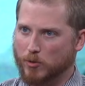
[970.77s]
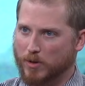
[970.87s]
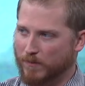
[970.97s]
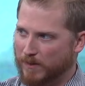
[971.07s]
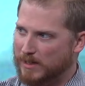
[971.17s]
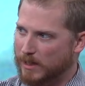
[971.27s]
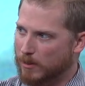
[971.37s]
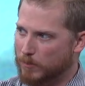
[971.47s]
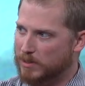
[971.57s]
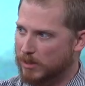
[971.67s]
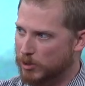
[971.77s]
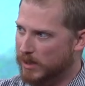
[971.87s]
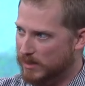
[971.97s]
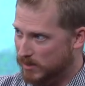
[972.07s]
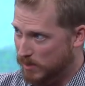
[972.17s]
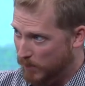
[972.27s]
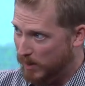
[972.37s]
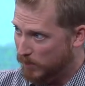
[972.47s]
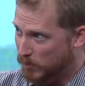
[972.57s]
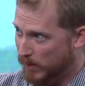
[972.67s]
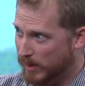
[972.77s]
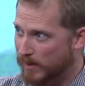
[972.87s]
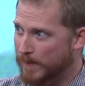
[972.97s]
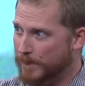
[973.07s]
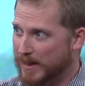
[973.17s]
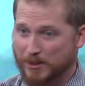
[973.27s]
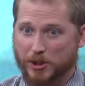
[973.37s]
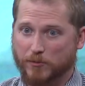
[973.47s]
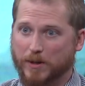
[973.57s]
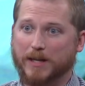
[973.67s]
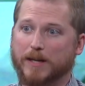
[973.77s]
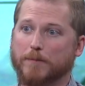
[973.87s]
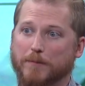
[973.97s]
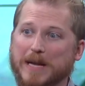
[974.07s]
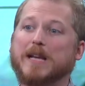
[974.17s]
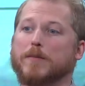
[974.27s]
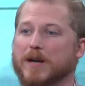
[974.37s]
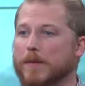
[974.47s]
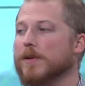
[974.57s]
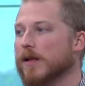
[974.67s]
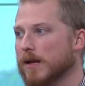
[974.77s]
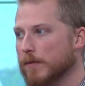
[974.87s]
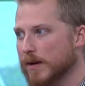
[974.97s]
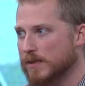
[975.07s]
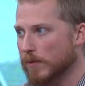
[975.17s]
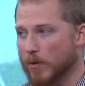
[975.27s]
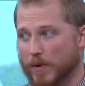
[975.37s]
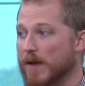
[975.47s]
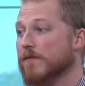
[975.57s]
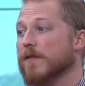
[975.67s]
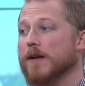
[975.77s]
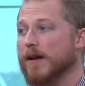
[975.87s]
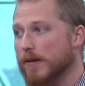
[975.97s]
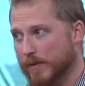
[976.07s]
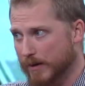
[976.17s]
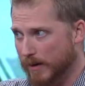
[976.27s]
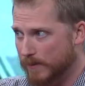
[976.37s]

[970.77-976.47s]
conflicting loops that she gets to pick between, and she's really being manipulated by someone we haven't found out about yet.